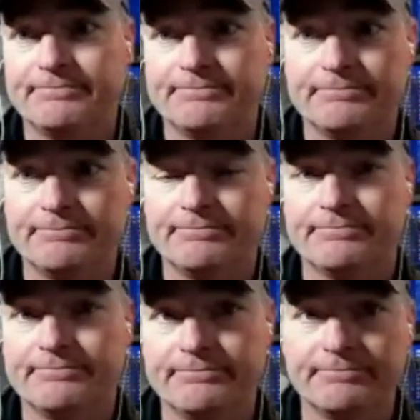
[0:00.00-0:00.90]

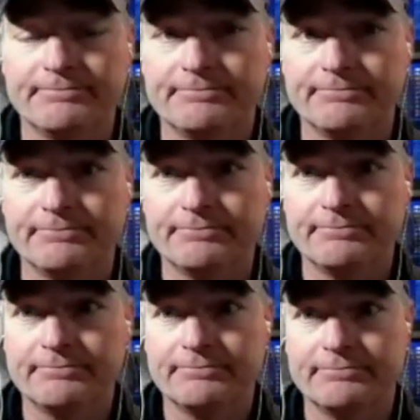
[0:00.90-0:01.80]

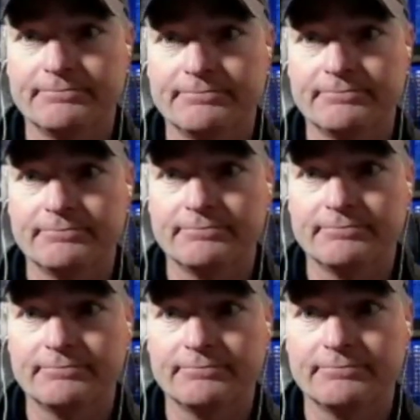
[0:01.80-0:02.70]

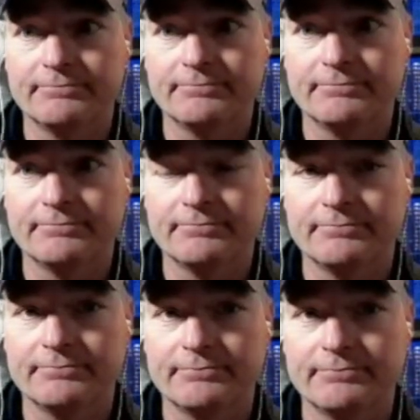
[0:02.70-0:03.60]

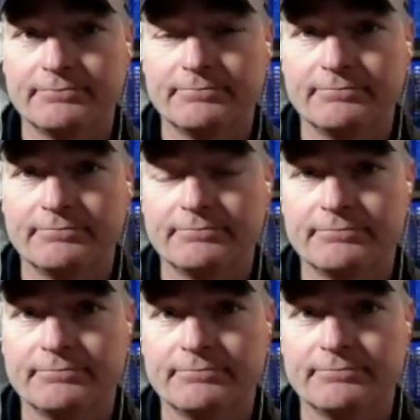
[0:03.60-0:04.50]

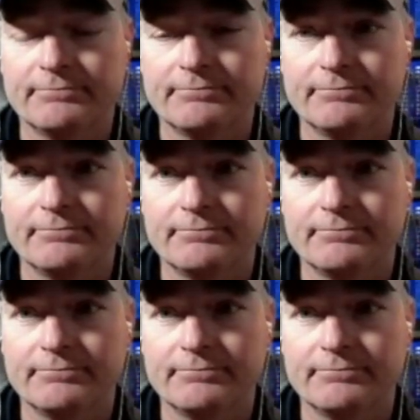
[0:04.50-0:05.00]
[no speech]